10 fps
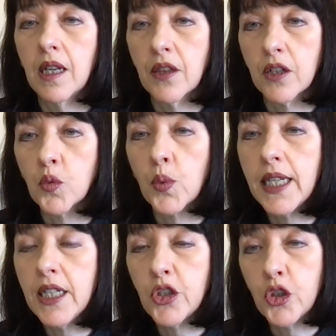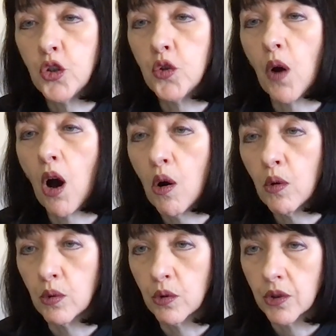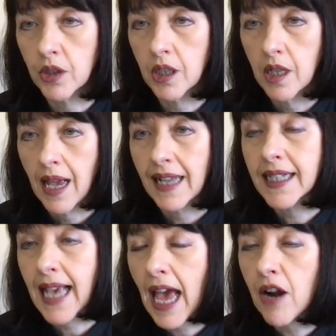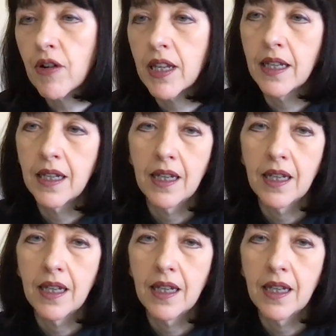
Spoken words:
that we too hold and carry